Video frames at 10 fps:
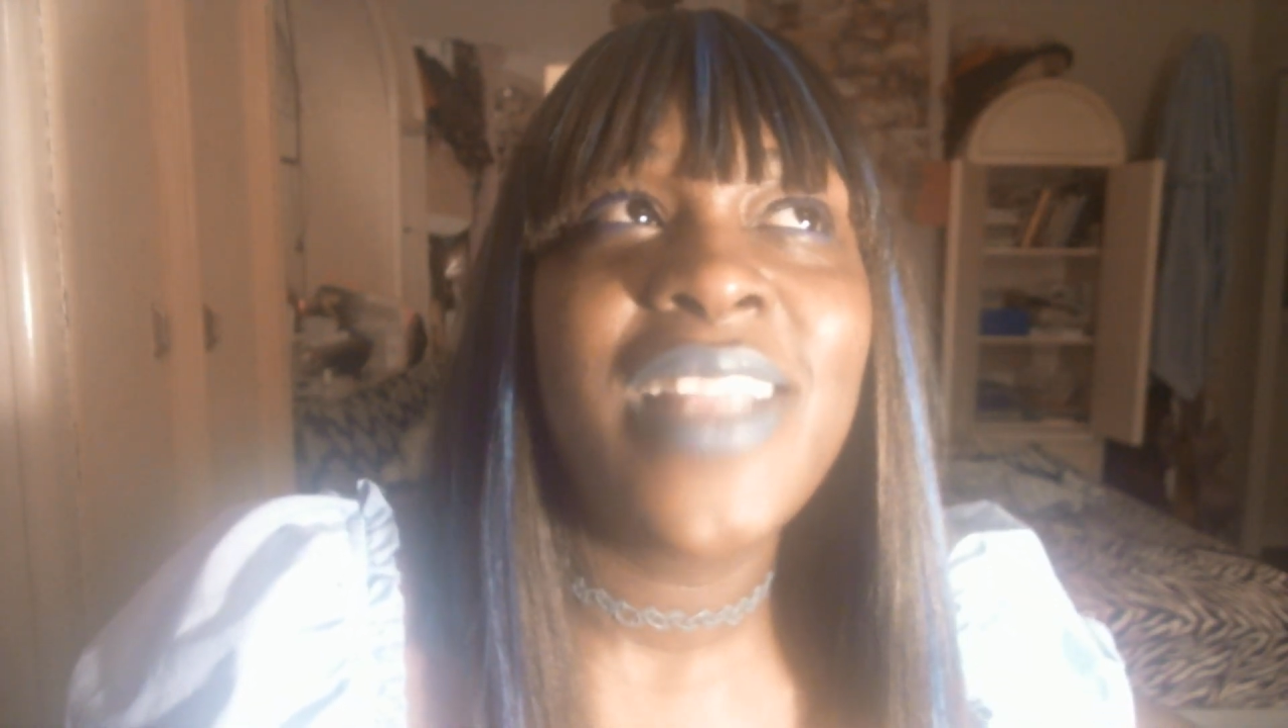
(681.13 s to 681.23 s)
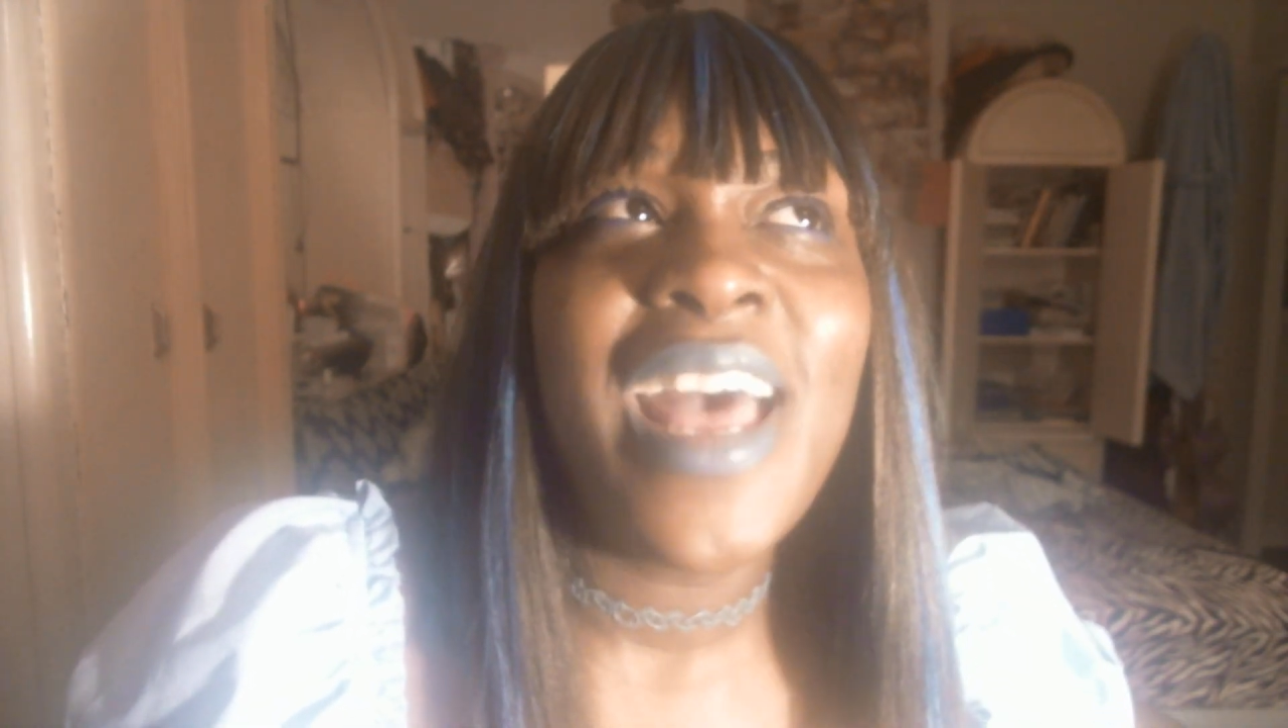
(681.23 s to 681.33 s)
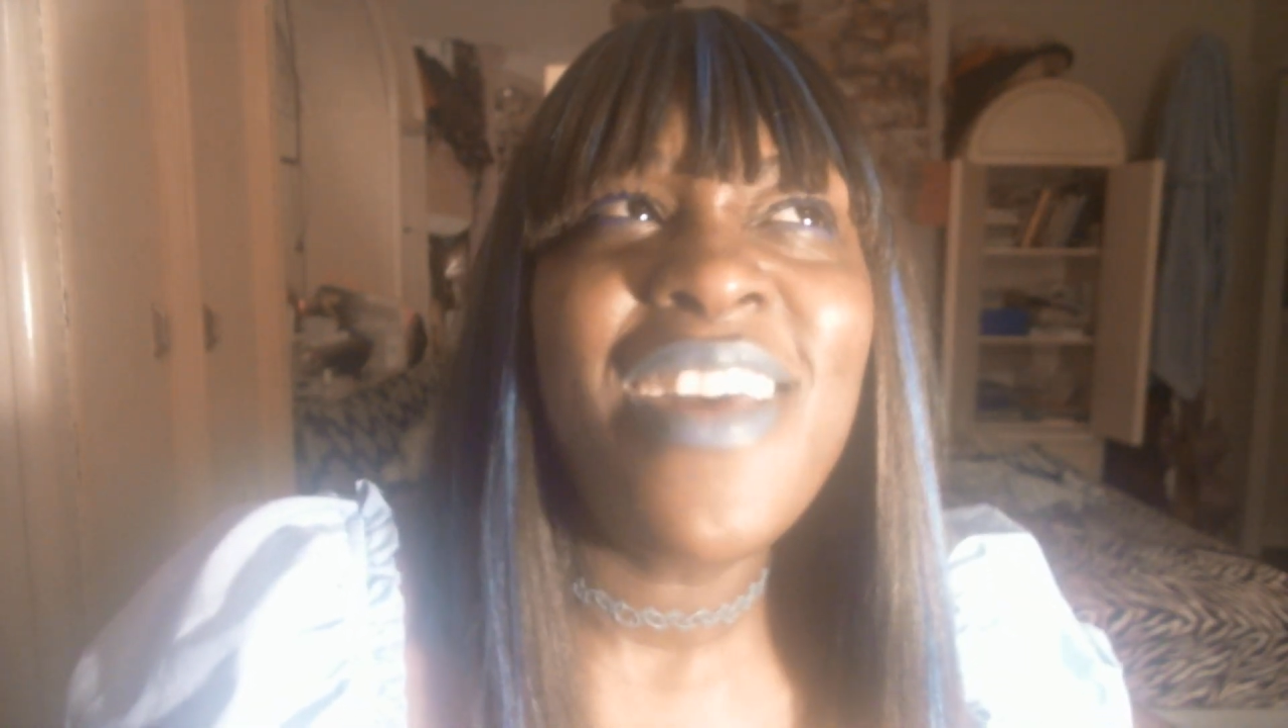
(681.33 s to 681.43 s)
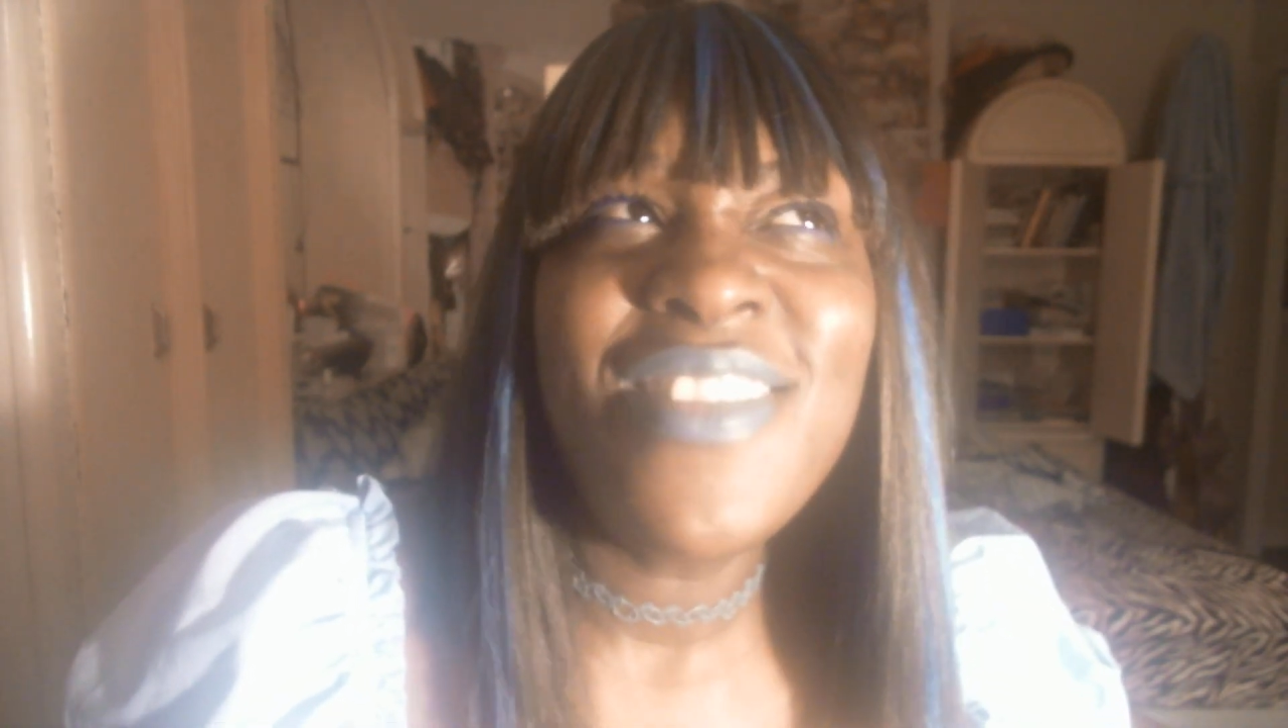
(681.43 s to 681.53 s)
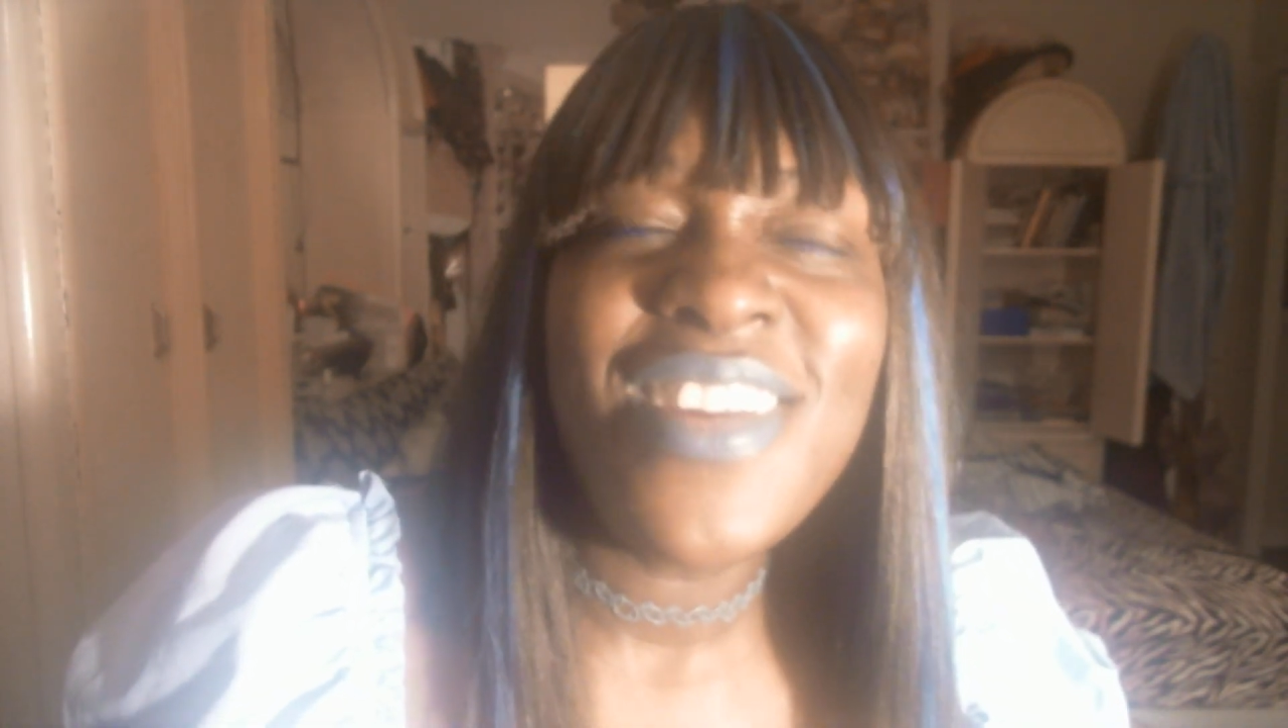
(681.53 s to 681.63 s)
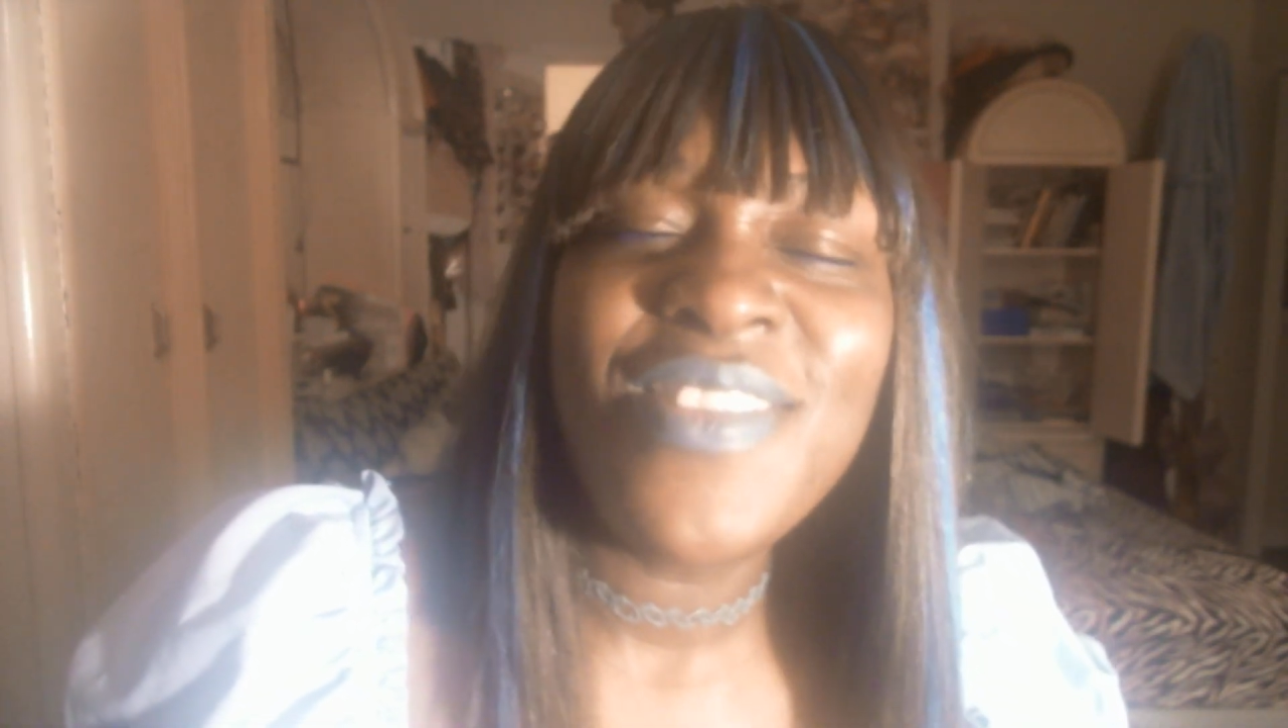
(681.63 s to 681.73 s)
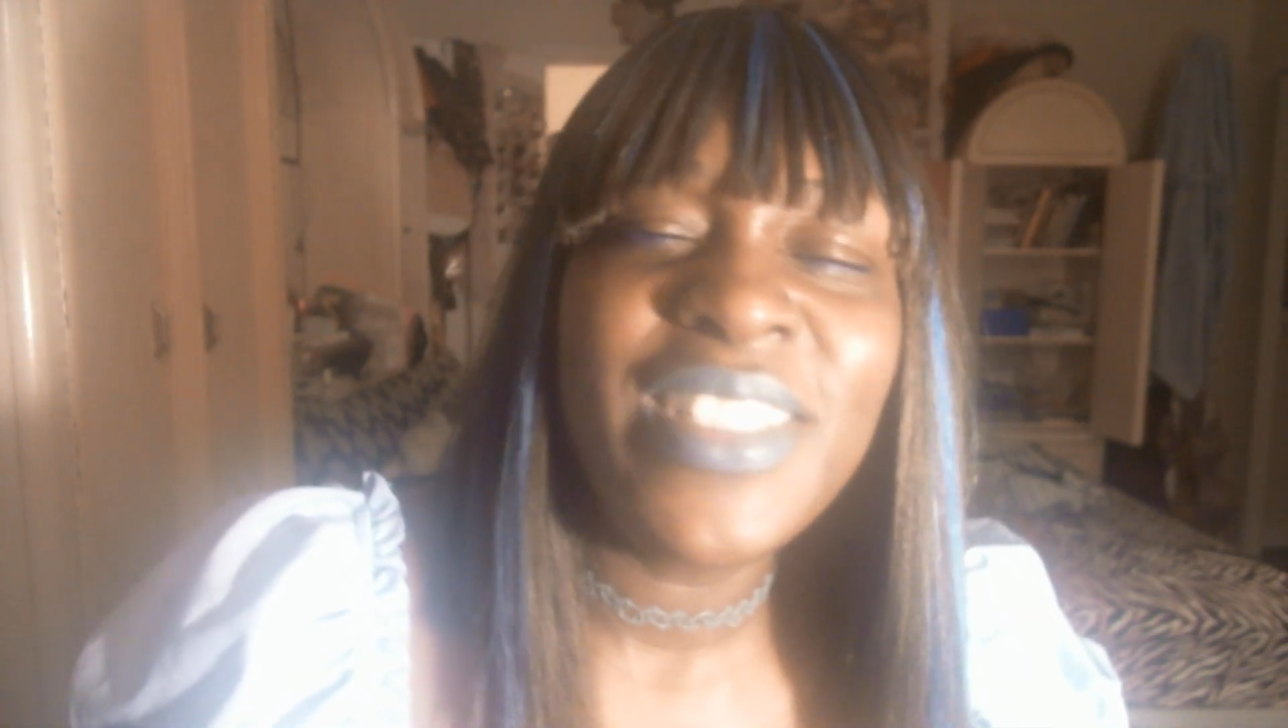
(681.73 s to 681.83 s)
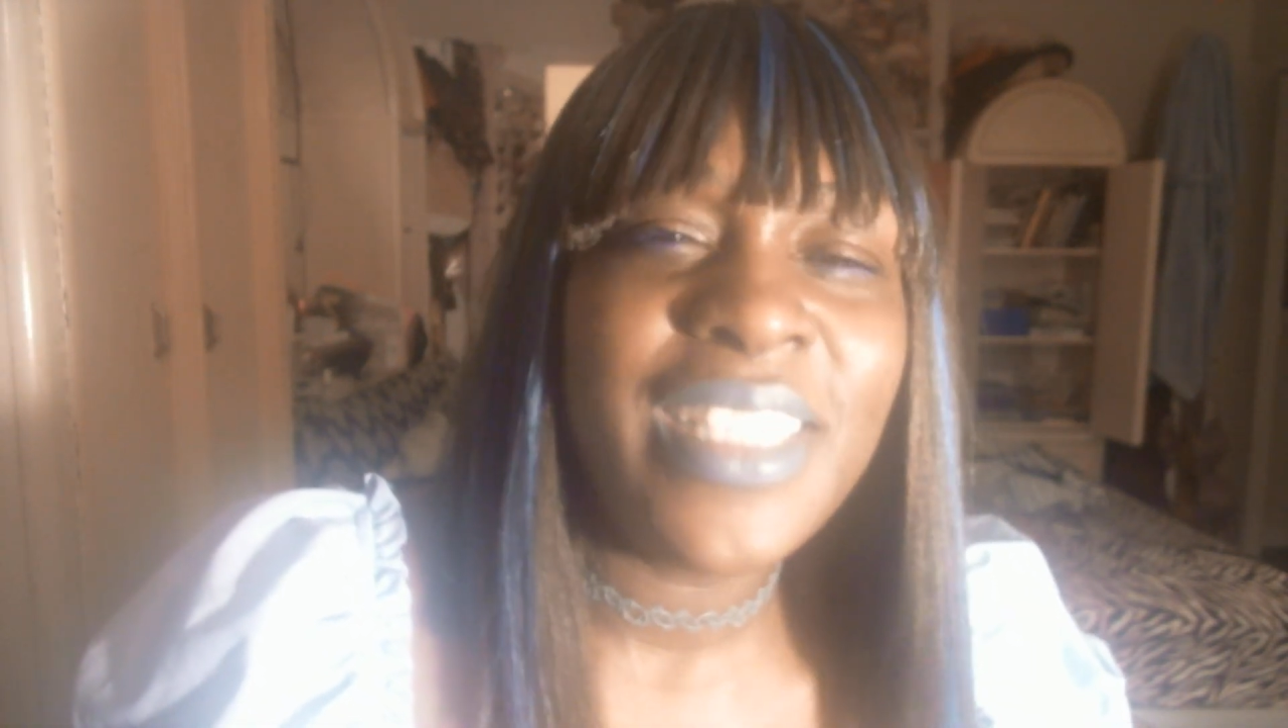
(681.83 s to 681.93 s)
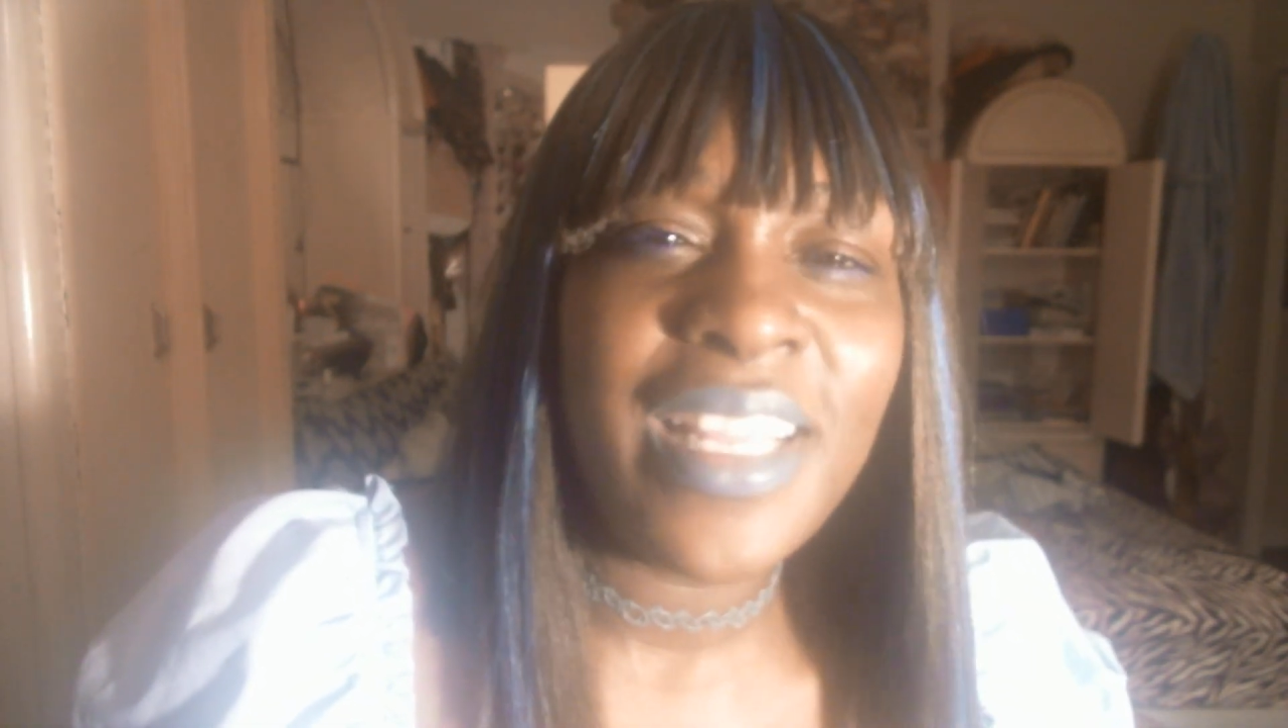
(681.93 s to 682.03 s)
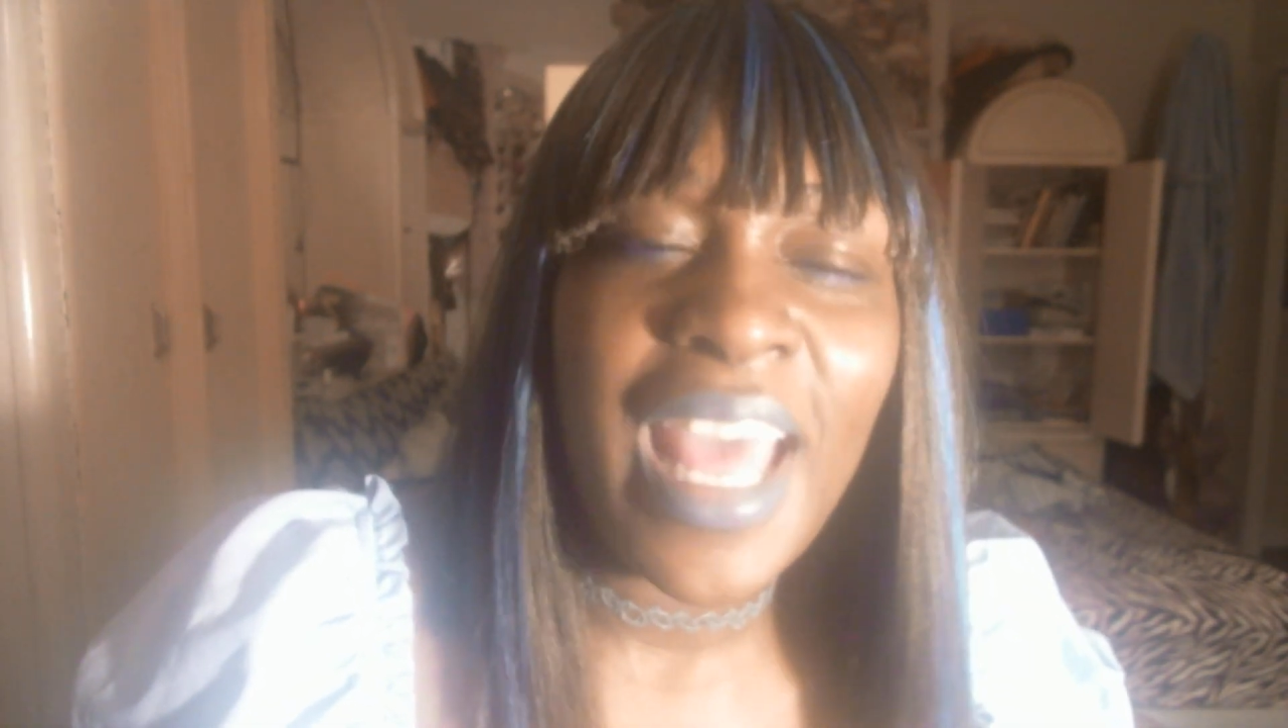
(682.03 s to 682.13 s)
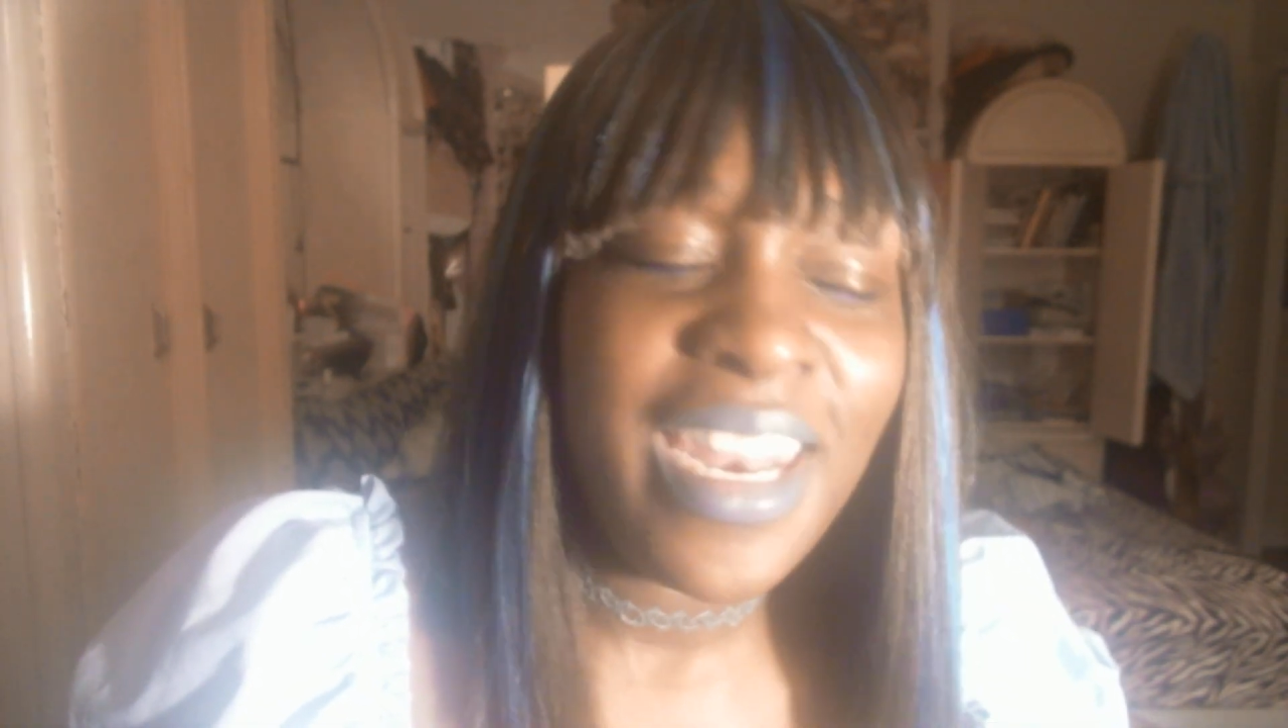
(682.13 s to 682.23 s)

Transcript: I don't know what y'all.